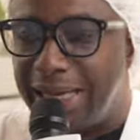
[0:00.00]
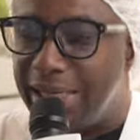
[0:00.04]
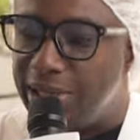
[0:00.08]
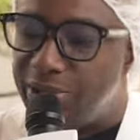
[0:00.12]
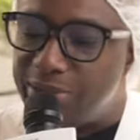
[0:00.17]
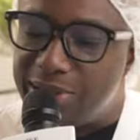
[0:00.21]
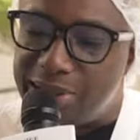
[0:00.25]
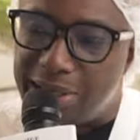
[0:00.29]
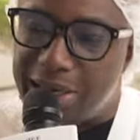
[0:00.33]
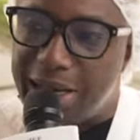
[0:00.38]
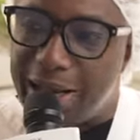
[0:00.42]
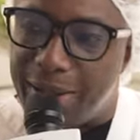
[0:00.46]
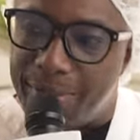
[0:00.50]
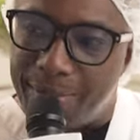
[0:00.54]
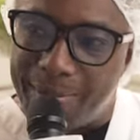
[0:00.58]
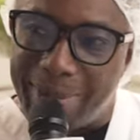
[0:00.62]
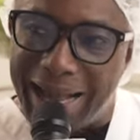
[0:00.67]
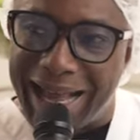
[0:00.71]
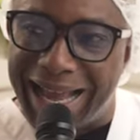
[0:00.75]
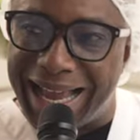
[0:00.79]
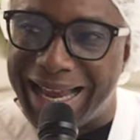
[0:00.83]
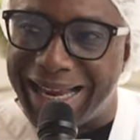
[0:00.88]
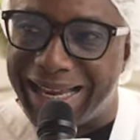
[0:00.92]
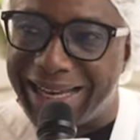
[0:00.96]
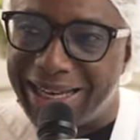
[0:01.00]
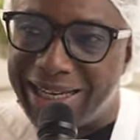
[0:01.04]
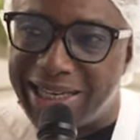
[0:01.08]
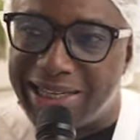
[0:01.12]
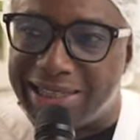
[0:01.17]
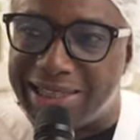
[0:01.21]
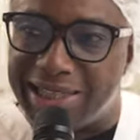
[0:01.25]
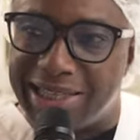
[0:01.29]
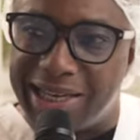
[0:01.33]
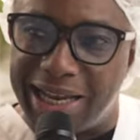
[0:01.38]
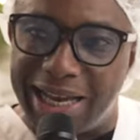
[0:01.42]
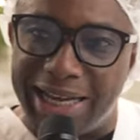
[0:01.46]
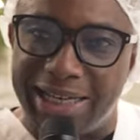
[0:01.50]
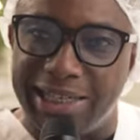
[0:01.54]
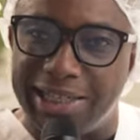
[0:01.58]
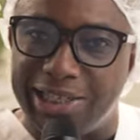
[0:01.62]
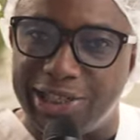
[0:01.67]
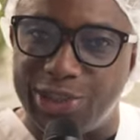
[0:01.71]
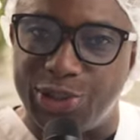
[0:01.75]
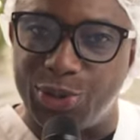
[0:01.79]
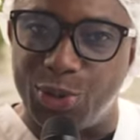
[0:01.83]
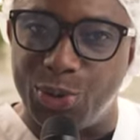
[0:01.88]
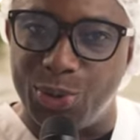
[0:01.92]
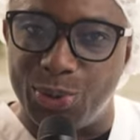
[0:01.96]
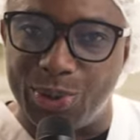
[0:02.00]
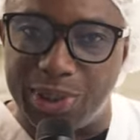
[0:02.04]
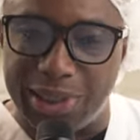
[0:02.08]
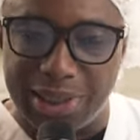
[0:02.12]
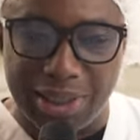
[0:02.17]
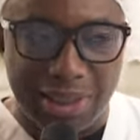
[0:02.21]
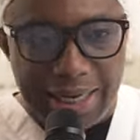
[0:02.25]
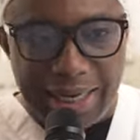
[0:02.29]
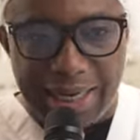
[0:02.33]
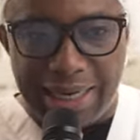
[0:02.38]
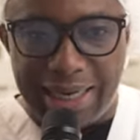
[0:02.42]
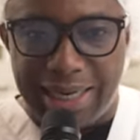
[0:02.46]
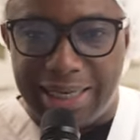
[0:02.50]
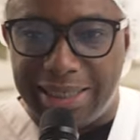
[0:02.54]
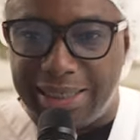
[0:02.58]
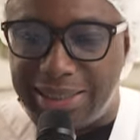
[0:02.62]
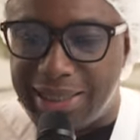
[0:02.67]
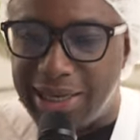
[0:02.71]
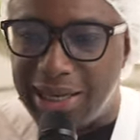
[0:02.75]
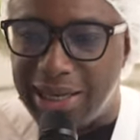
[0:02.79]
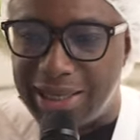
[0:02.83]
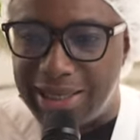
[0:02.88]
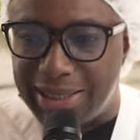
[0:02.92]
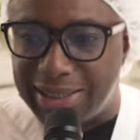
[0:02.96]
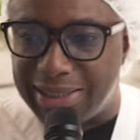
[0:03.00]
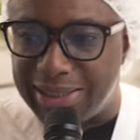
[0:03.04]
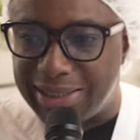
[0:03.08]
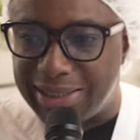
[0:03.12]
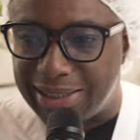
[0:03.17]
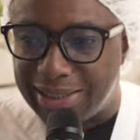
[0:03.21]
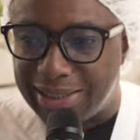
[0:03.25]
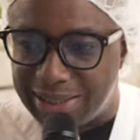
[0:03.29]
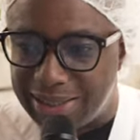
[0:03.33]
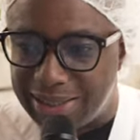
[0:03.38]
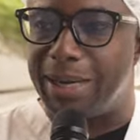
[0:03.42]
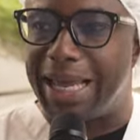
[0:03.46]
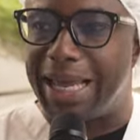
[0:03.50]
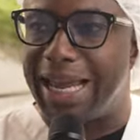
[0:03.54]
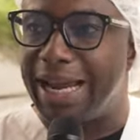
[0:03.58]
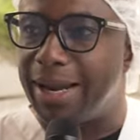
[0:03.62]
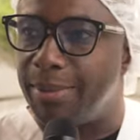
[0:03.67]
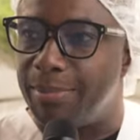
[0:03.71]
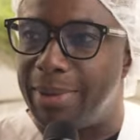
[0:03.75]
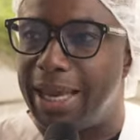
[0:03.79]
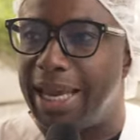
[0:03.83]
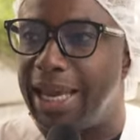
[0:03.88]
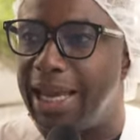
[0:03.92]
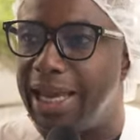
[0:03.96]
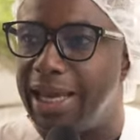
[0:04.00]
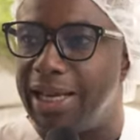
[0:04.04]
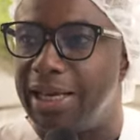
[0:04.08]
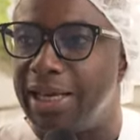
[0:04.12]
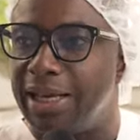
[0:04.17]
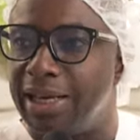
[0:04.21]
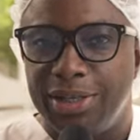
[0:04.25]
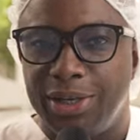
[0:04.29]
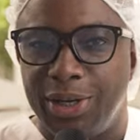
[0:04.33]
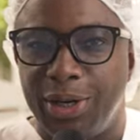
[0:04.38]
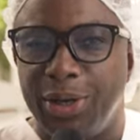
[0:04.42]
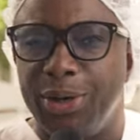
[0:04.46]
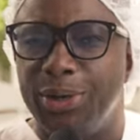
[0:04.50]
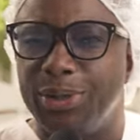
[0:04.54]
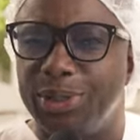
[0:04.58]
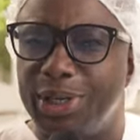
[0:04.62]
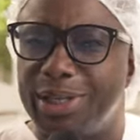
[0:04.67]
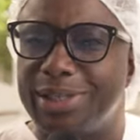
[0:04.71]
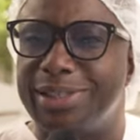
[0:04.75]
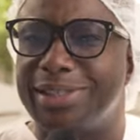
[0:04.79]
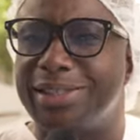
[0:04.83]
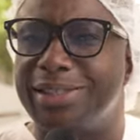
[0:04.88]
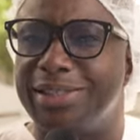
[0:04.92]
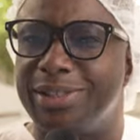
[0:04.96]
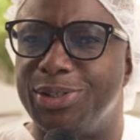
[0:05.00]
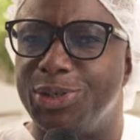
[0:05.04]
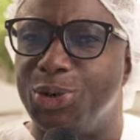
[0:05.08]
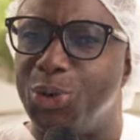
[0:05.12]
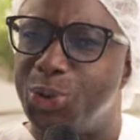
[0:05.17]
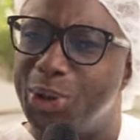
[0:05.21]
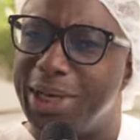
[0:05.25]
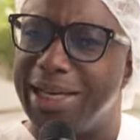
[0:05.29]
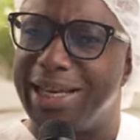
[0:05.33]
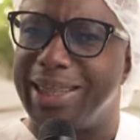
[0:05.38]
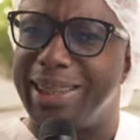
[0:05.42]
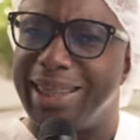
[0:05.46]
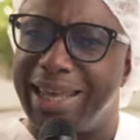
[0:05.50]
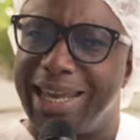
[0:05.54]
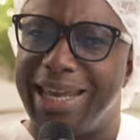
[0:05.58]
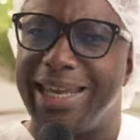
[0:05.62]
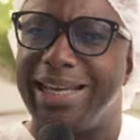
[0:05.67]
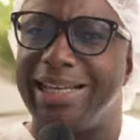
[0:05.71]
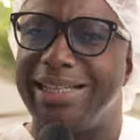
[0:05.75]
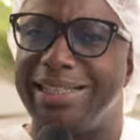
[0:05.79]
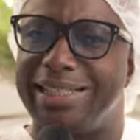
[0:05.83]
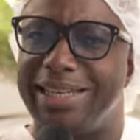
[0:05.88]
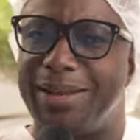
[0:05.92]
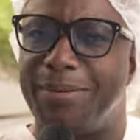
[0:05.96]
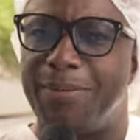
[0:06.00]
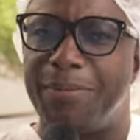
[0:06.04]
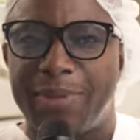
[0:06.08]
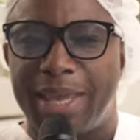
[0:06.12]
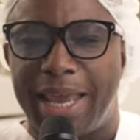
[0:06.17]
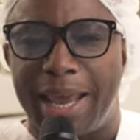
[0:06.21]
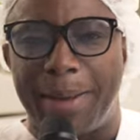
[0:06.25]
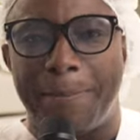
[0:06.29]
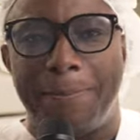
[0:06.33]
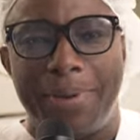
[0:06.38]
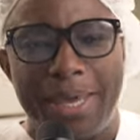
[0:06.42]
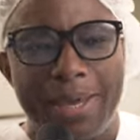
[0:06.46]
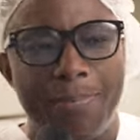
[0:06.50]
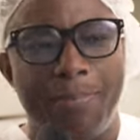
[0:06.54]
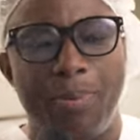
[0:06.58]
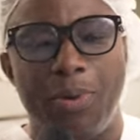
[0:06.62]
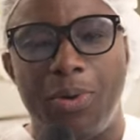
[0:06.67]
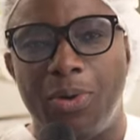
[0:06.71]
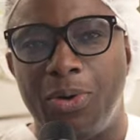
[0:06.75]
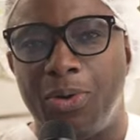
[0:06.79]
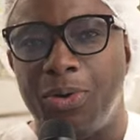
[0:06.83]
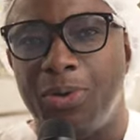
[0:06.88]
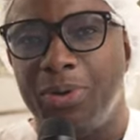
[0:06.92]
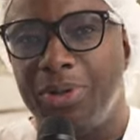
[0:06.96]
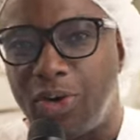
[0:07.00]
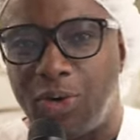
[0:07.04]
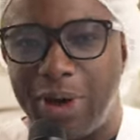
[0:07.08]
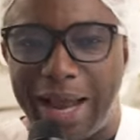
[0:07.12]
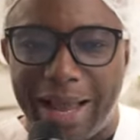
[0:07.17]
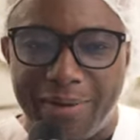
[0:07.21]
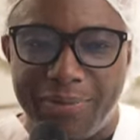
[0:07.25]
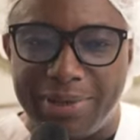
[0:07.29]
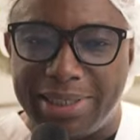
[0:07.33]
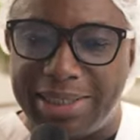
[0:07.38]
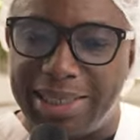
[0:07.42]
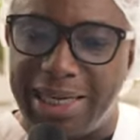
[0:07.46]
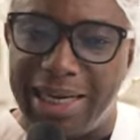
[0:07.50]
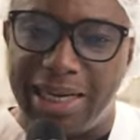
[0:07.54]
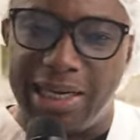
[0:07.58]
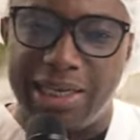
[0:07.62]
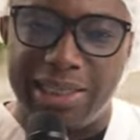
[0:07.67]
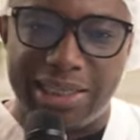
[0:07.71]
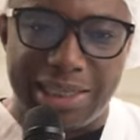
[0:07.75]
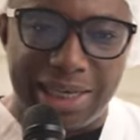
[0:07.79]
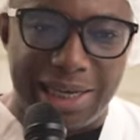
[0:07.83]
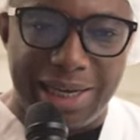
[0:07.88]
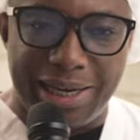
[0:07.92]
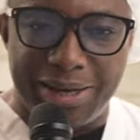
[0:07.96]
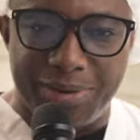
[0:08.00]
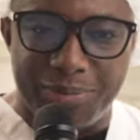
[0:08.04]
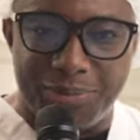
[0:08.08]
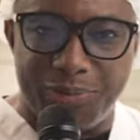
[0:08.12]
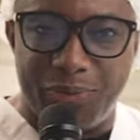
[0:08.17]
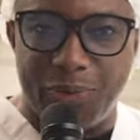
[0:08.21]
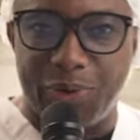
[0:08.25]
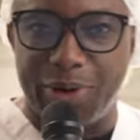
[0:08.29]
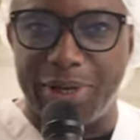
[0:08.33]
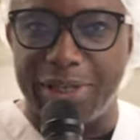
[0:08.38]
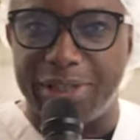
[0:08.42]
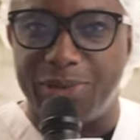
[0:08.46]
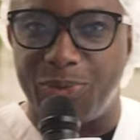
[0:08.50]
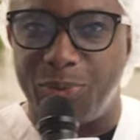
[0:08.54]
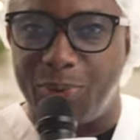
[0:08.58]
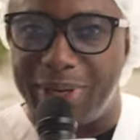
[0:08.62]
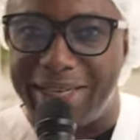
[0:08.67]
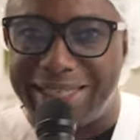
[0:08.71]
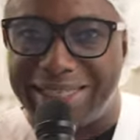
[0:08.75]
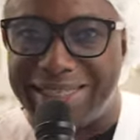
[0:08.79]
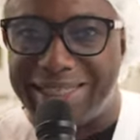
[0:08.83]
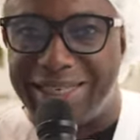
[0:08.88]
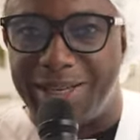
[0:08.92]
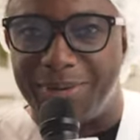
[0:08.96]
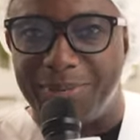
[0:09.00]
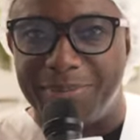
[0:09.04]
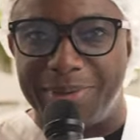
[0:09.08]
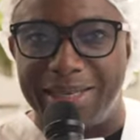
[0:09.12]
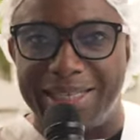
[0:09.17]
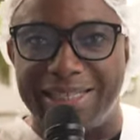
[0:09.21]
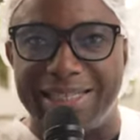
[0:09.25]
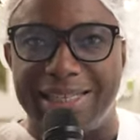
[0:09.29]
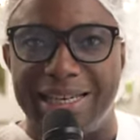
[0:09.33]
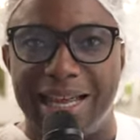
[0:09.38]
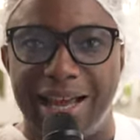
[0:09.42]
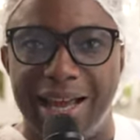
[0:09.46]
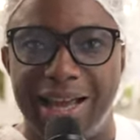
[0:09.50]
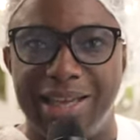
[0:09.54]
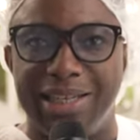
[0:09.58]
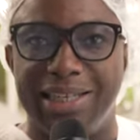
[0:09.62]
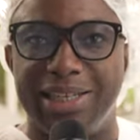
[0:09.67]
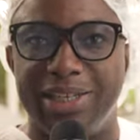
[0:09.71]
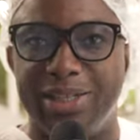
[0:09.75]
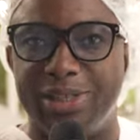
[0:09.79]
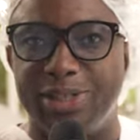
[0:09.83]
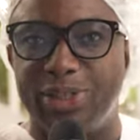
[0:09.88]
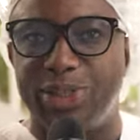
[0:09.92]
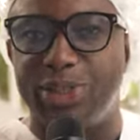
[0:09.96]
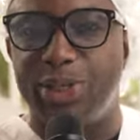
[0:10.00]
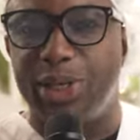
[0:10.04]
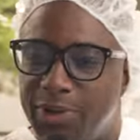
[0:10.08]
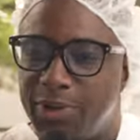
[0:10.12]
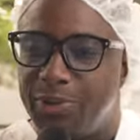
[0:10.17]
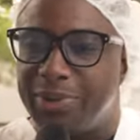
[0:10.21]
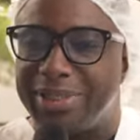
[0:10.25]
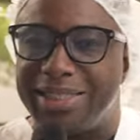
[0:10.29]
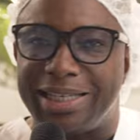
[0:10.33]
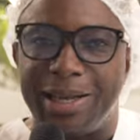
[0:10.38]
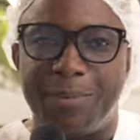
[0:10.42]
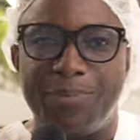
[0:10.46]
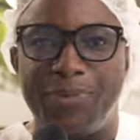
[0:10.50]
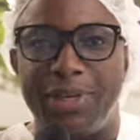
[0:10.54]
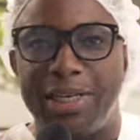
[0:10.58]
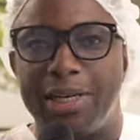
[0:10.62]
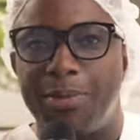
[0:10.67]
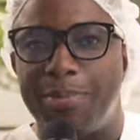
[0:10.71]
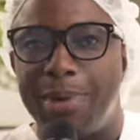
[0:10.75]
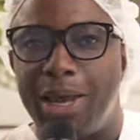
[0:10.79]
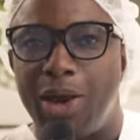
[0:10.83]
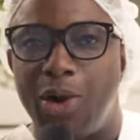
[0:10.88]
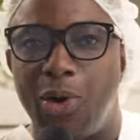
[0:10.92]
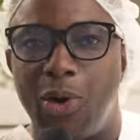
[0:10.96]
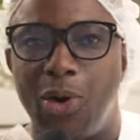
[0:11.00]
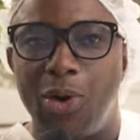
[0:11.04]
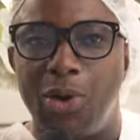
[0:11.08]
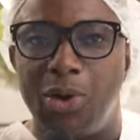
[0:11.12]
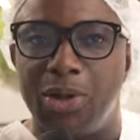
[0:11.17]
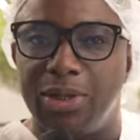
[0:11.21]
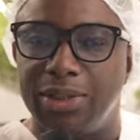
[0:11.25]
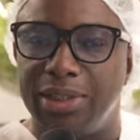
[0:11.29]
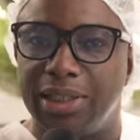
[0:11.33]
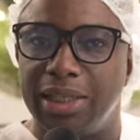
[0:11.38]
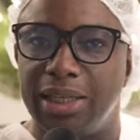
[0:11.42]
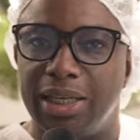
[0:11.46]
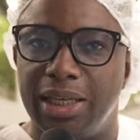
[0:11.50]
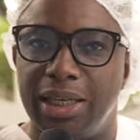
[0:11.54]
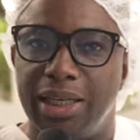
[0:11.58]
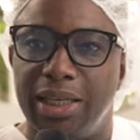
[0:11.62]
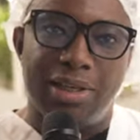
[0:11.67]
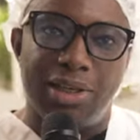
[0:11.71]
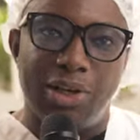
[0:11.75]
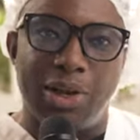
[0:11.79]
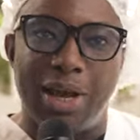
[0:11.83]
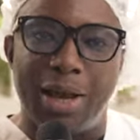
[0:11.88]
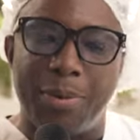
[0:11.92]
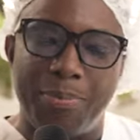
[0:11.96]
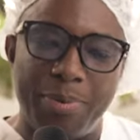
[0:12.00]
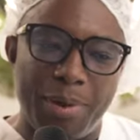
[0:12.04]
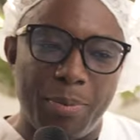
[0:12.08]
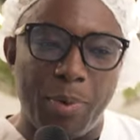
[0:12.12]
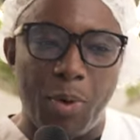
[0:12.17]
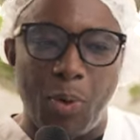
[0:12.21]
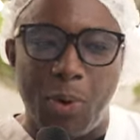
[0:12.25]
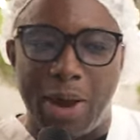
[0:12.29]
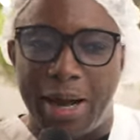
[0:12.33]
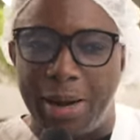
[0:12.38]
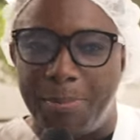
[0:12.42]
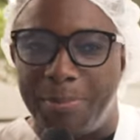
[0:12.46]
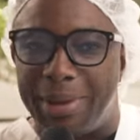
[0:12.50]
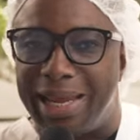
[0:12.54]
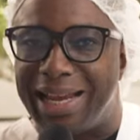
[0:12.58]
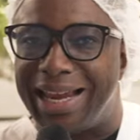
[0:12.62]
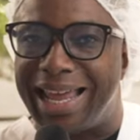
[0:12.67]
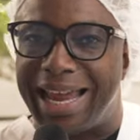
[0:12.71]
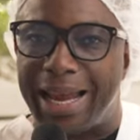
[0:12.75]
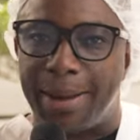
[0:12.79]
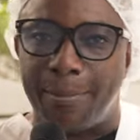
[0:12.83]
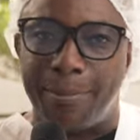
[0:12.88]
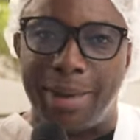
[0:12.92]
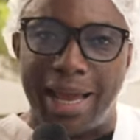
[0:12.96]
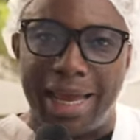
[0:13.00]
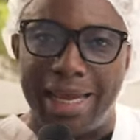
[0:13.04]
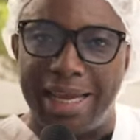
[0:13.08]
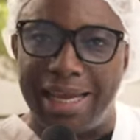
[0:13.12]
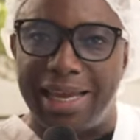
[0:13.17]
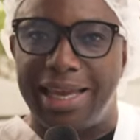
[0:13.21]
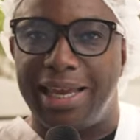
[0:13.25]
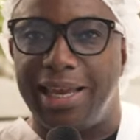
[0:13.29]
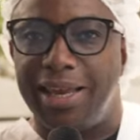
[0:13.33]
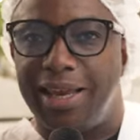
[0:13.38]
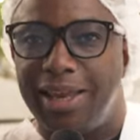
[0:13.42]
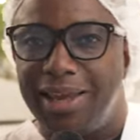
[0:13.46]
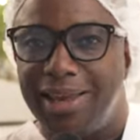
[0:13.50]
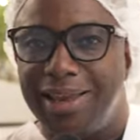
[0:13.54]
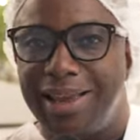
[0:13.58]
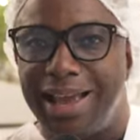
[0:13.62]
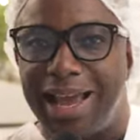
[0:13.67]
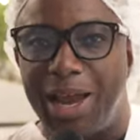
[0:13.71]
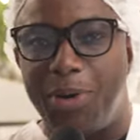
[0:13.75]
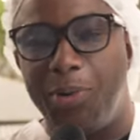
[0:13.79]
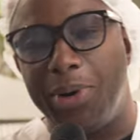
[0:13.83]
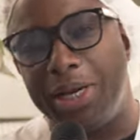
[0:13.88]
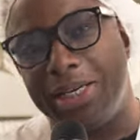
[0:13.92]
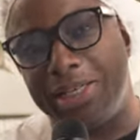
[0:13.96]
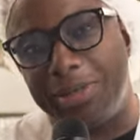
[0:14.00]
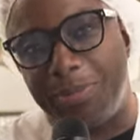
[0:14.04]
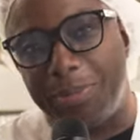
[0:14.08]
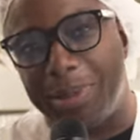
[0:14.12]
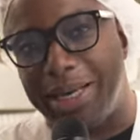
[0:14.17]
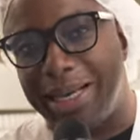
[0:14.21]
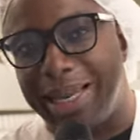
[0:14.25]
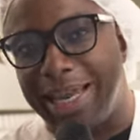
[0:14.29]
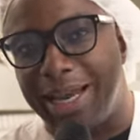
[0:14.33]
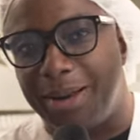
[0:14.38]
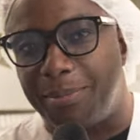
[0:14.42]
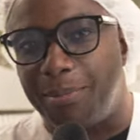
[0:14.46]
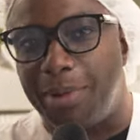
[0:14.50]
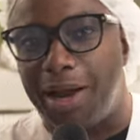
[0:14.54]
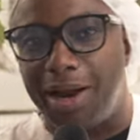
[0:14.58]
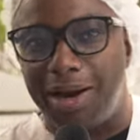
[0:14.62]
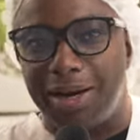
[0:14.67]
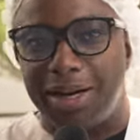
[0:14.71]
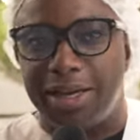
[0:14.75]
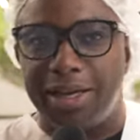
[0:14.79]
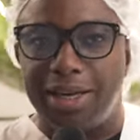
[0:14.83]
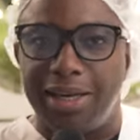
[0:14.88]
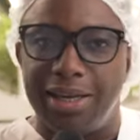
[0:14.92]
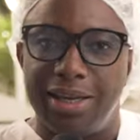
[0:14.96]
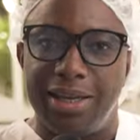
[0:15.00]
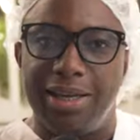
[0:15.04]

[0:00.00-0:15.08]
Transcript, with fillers: And he used to come by in his nice suit, and I saw this black man, you know, just doing things, and and people gravitated to him for his wisdom, his knowledge. It was something to behold. You know how people want to be like Mike. I wanted to be like Mark.